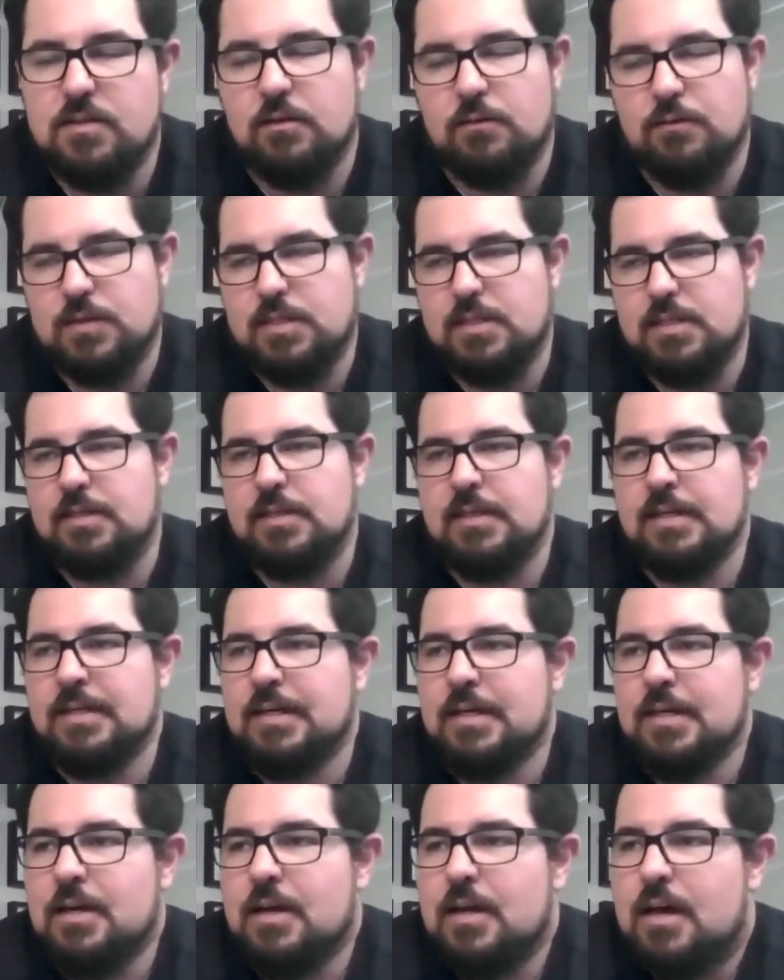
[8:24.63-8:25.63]
And obviously,
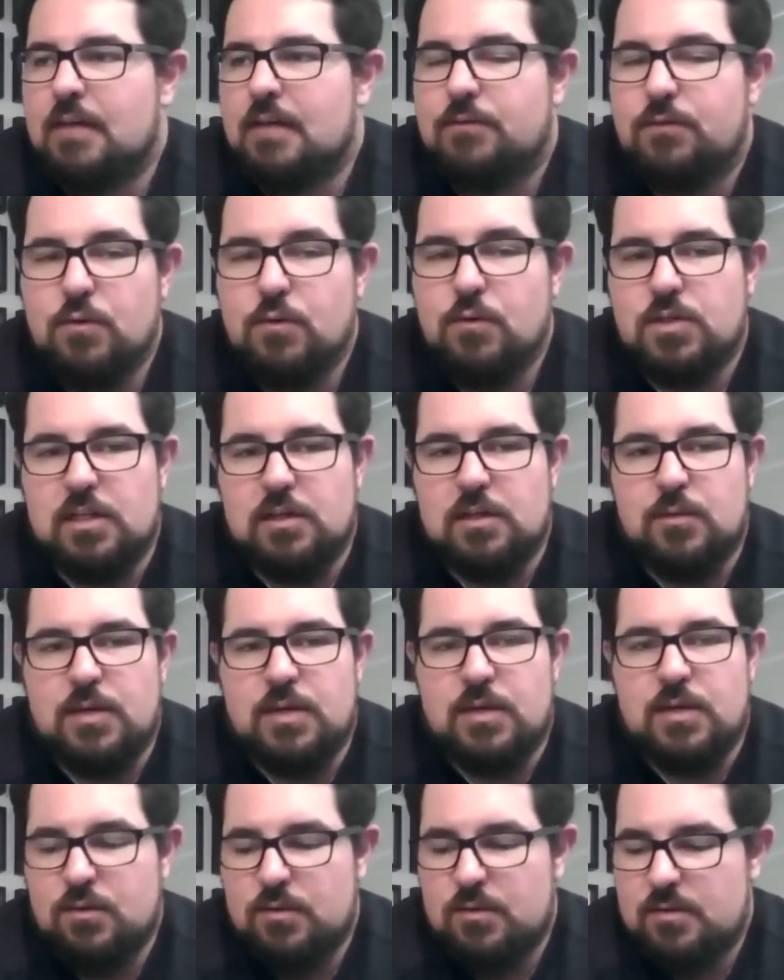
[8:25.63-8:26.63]
unfortunately, we
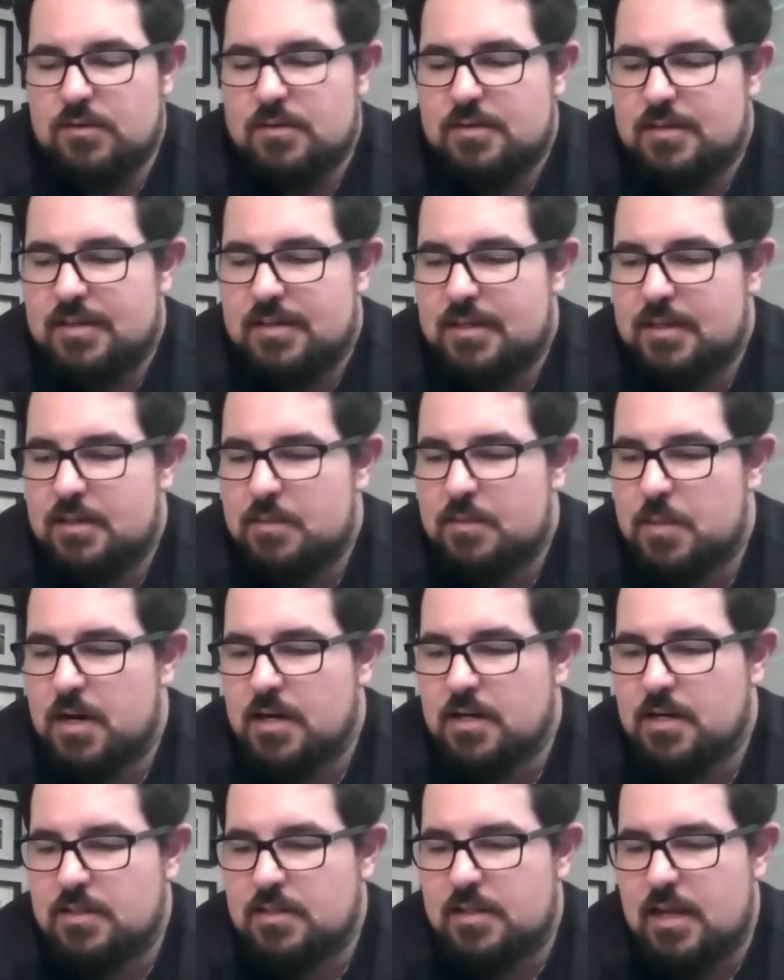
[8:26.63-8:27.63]
know that in the
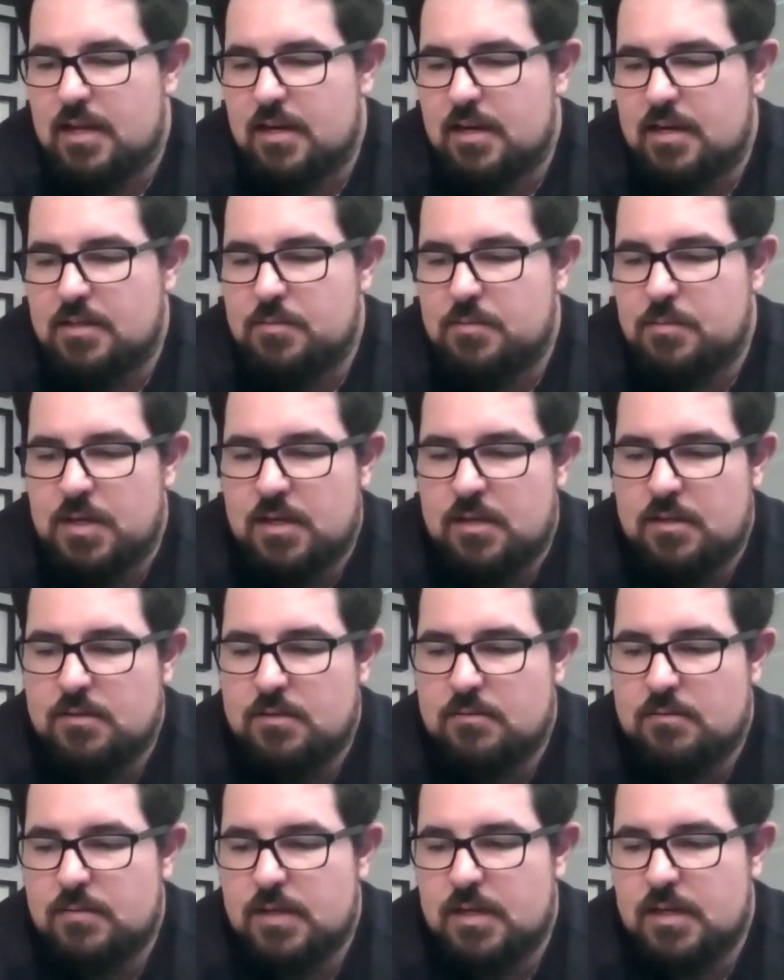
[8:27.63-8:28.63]
past that has
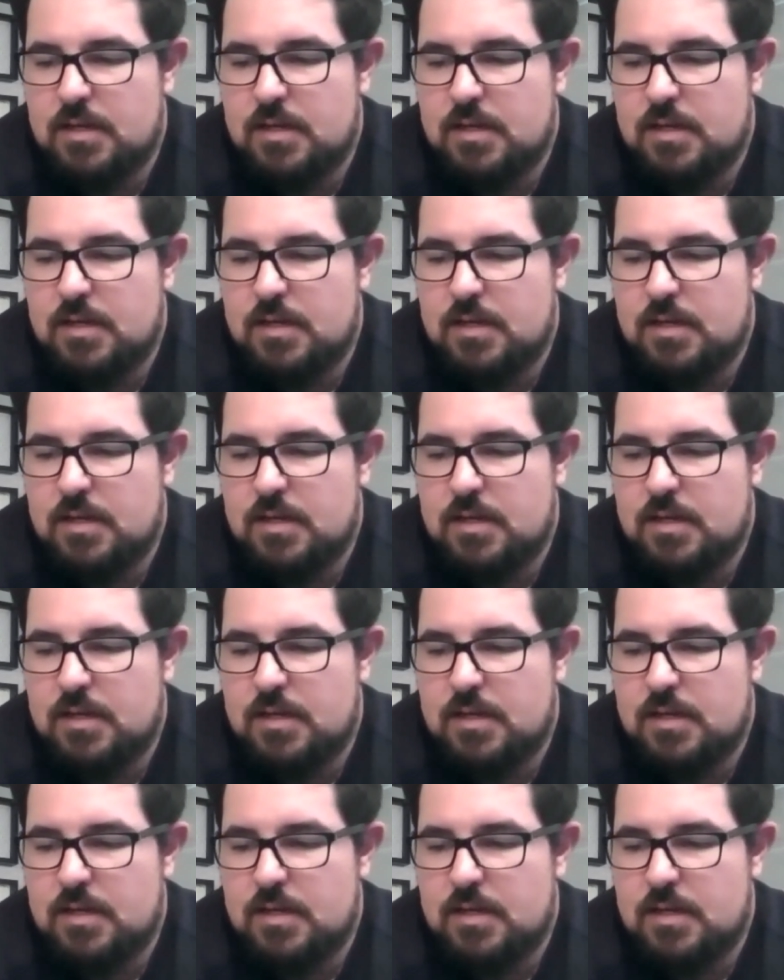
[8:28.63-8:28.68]
been,